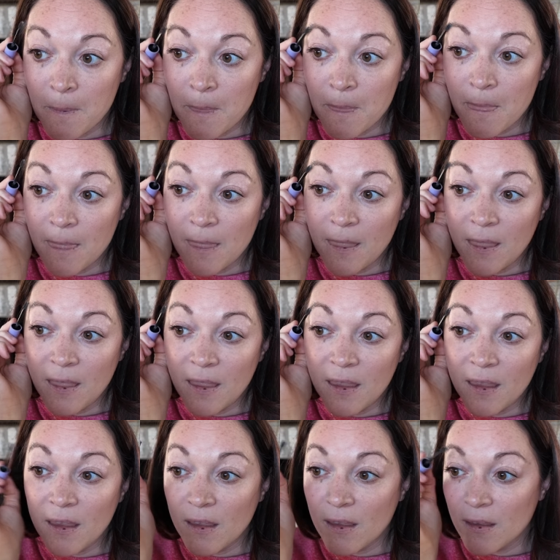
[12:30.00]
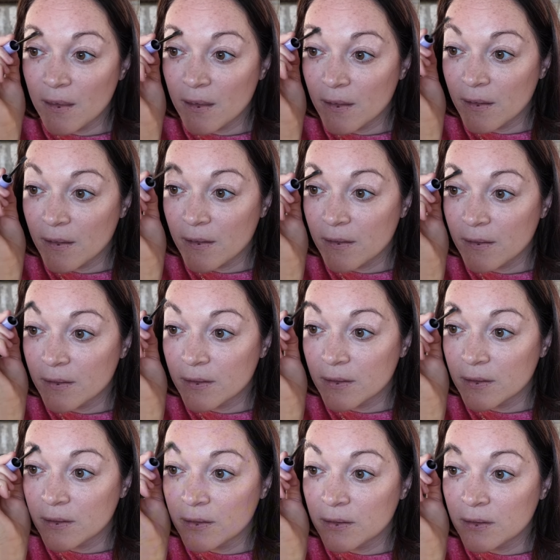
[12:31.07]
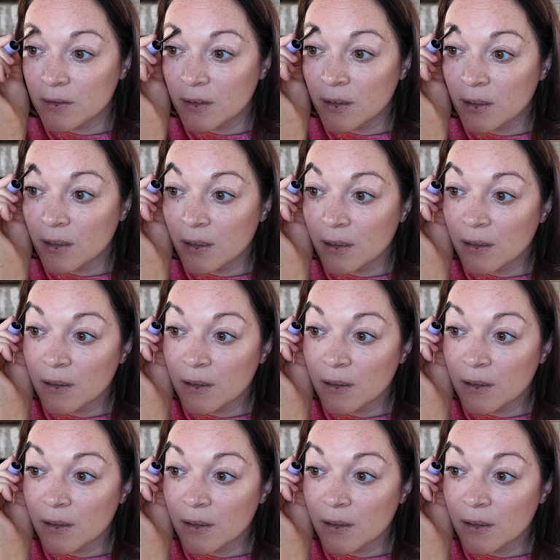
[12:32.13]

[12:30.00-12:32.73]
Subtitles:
[no speech]